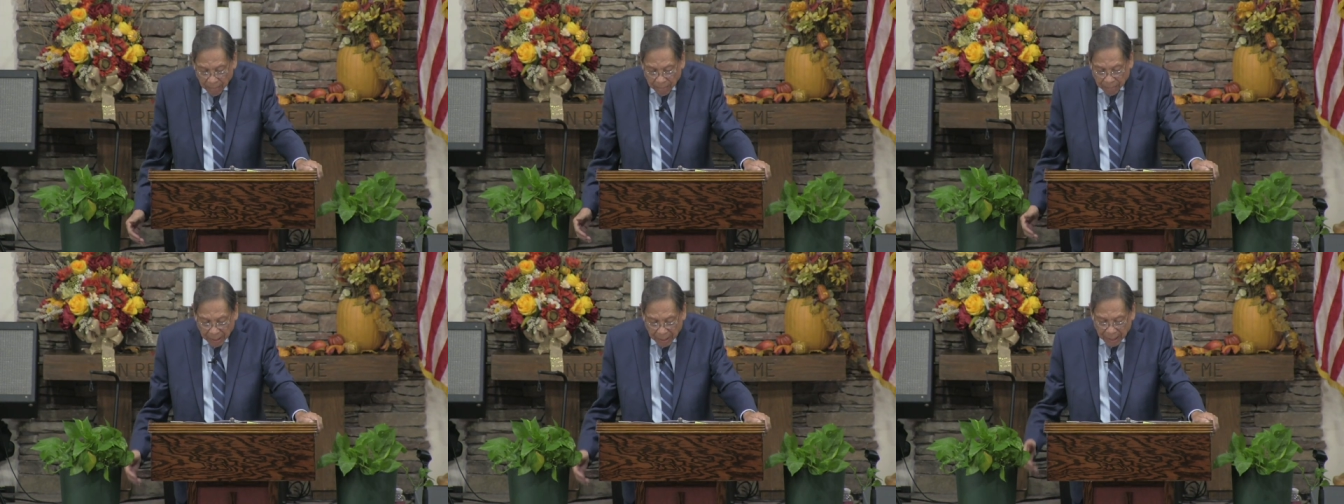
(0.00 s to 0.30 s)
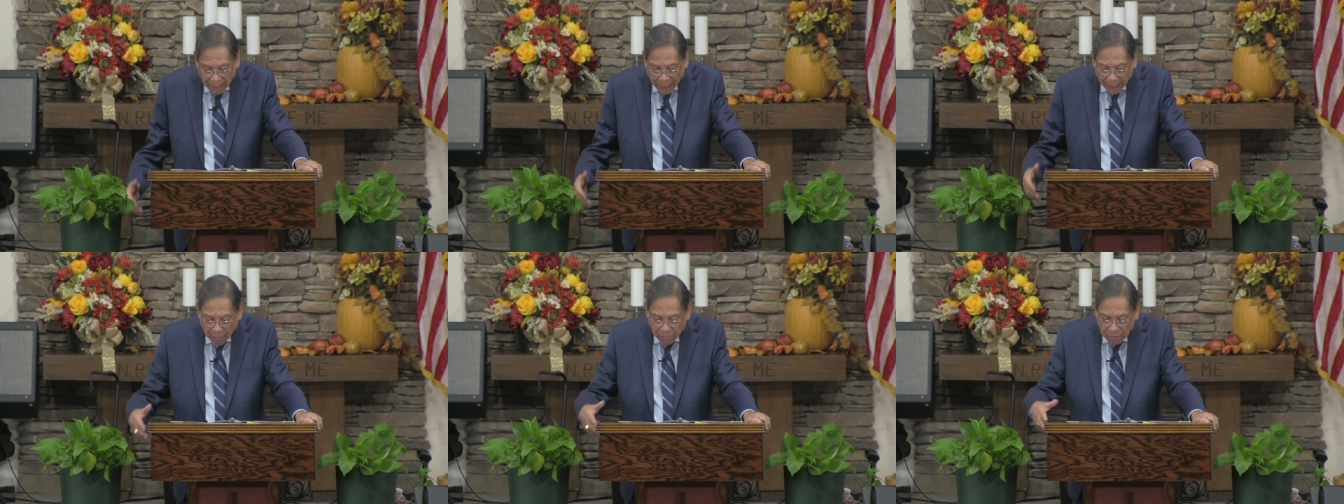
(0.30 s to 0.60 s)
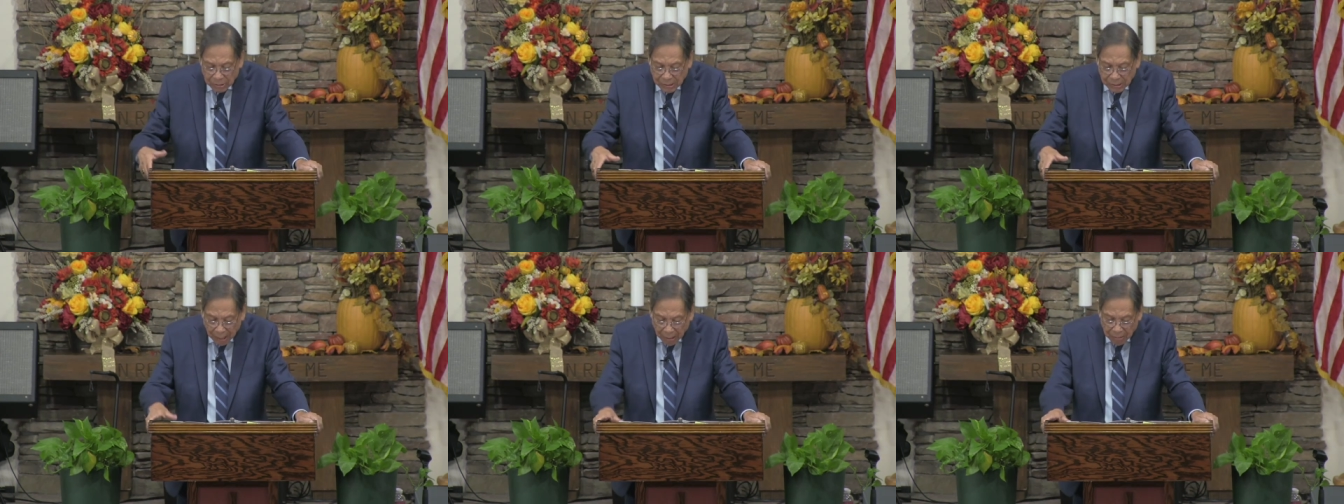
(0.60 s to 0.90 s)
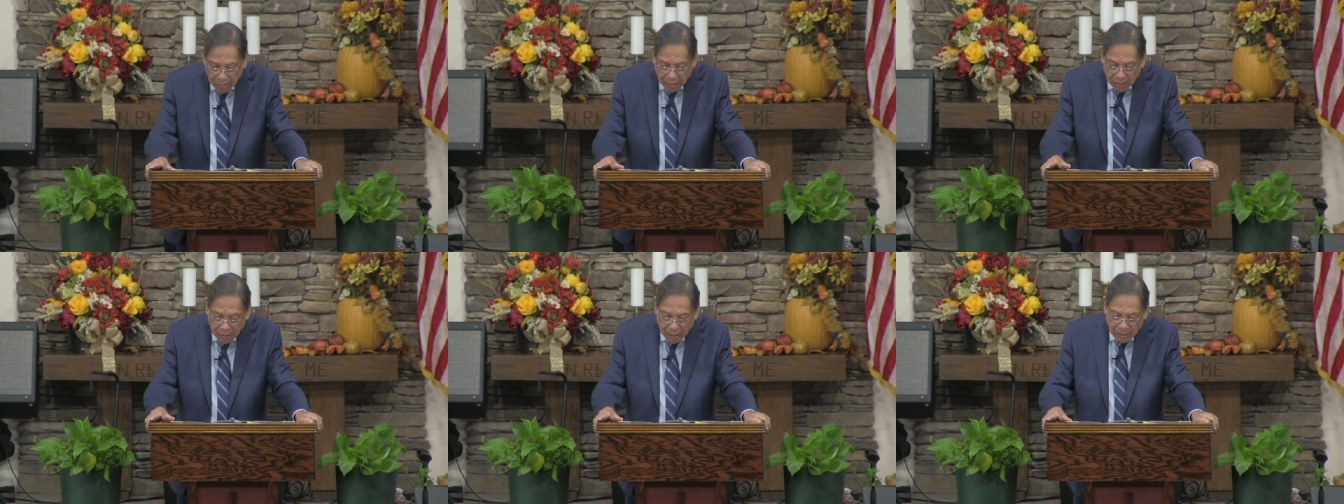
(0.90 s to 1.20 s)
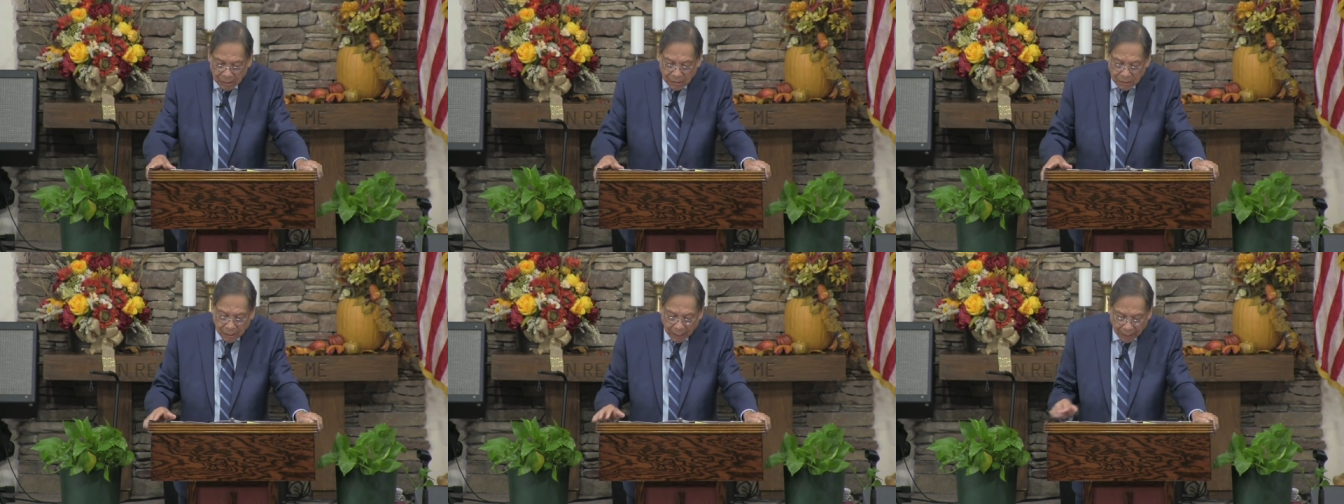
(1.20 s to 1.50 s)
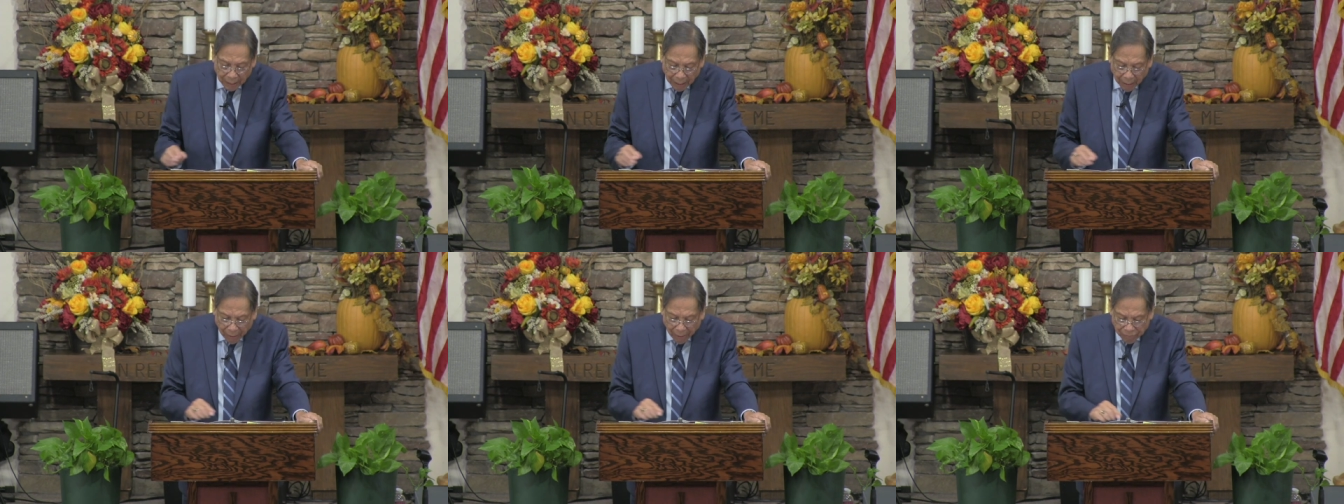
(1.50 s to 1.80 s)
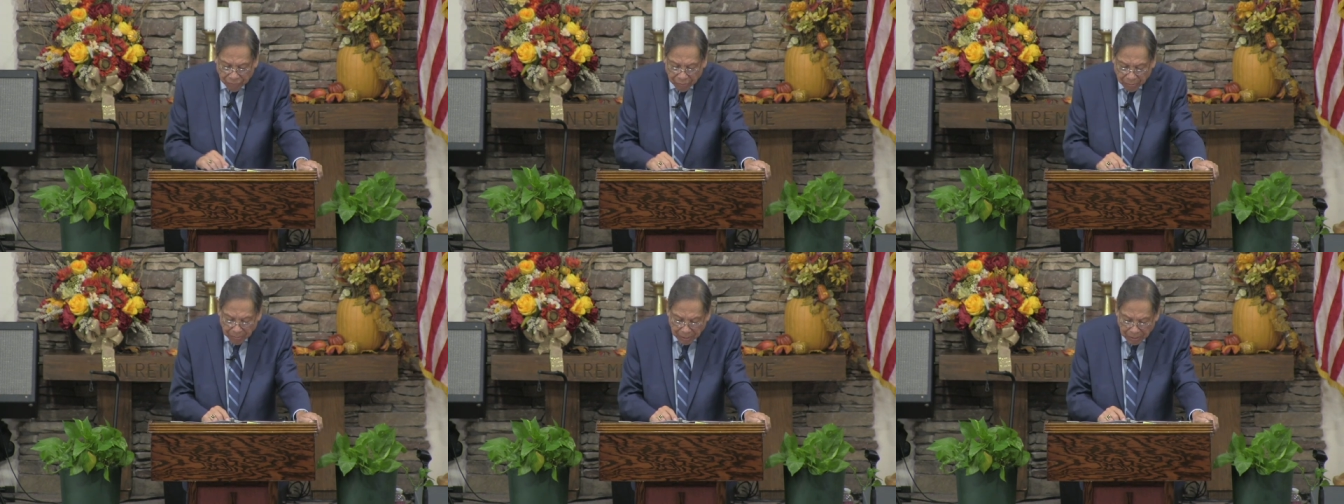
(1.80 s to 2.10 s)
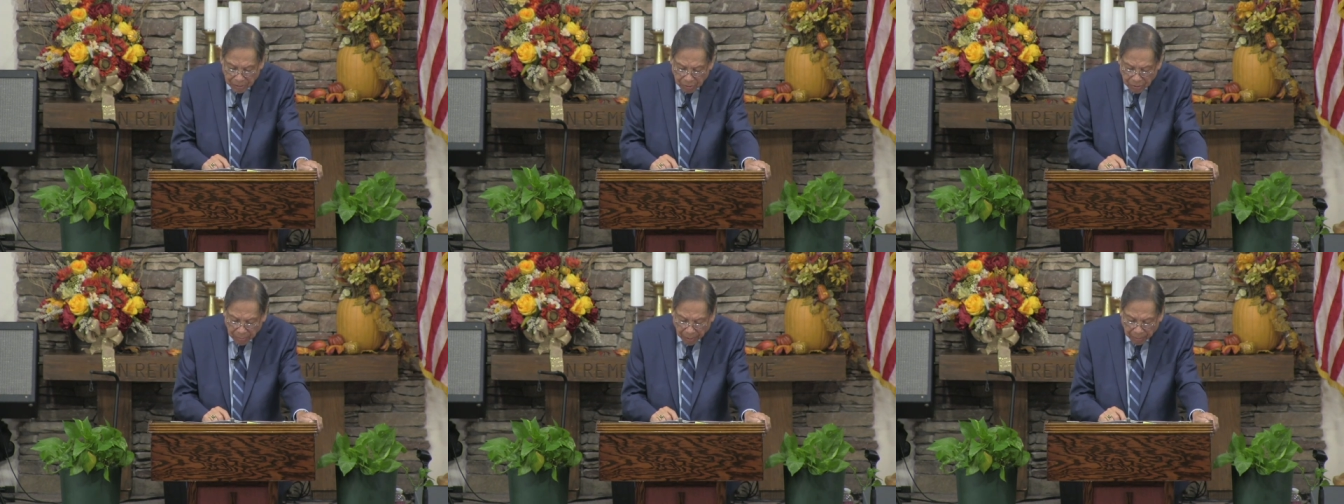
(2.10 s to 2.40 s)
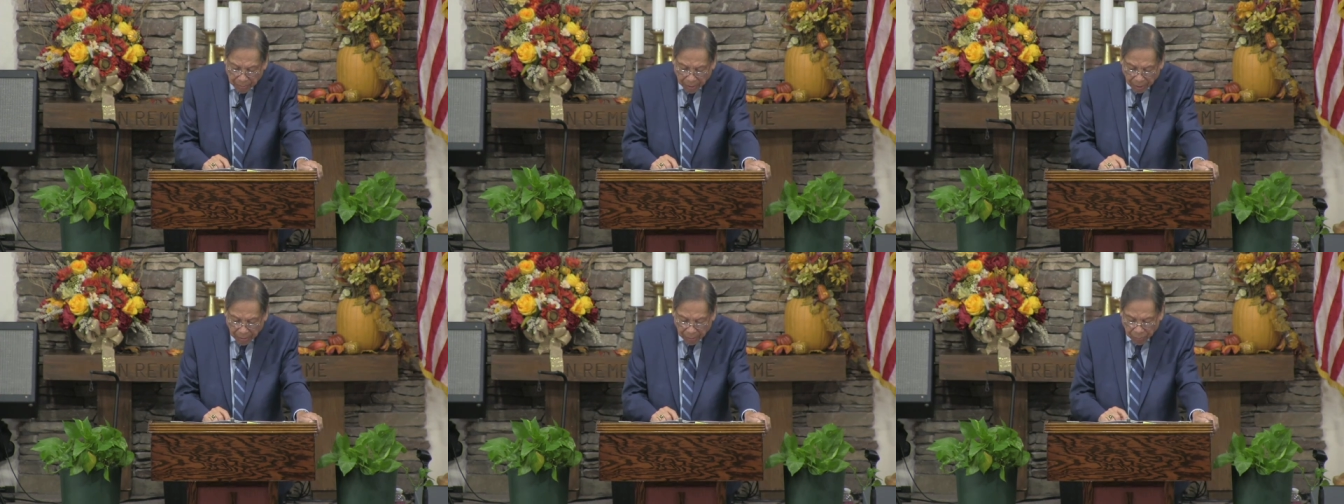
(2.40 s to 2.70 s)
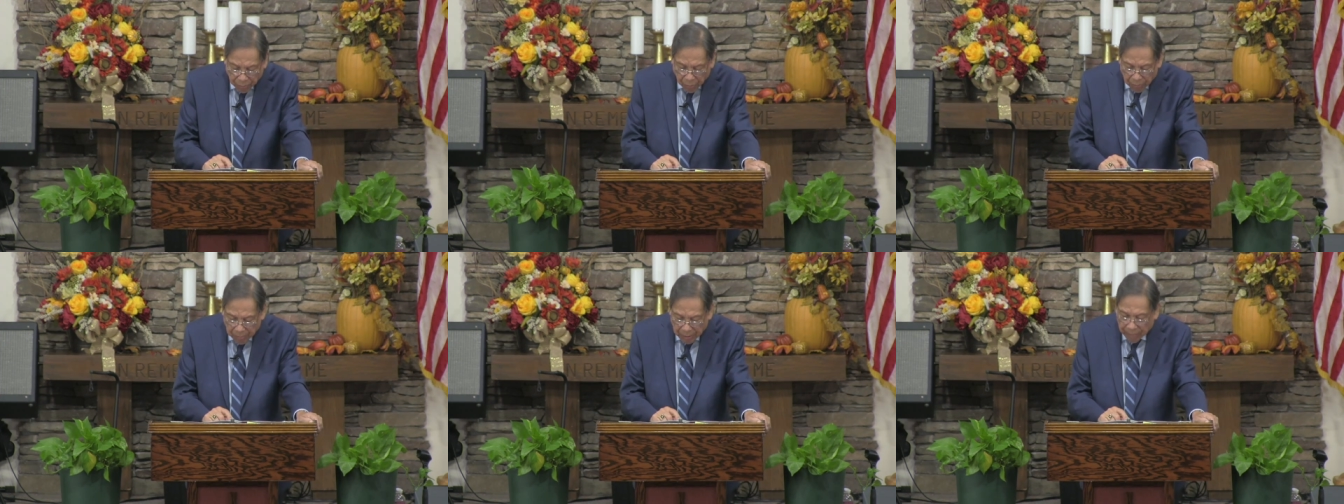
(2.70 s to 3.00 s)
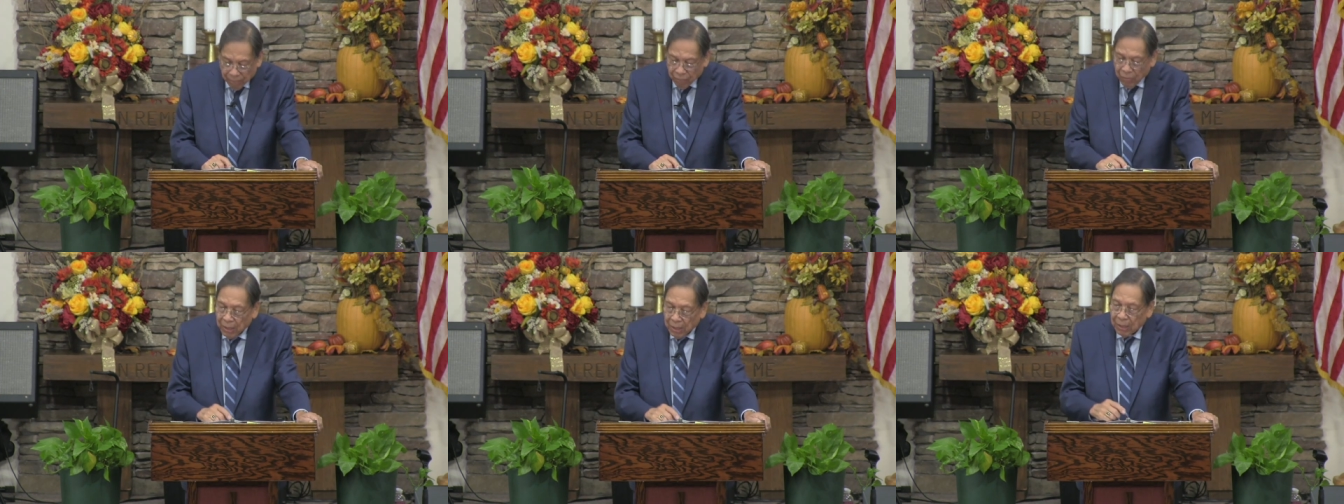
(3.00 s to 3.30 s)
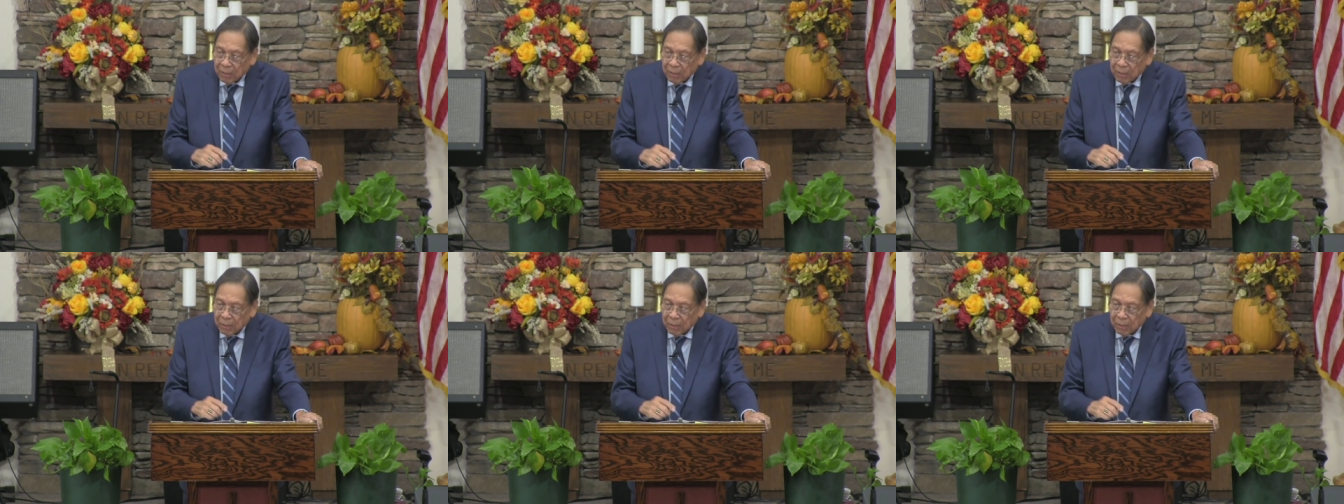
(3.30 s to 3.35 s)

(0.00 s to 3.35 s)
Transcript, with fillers: But I would tell you this, like I often mention my brother Reuben,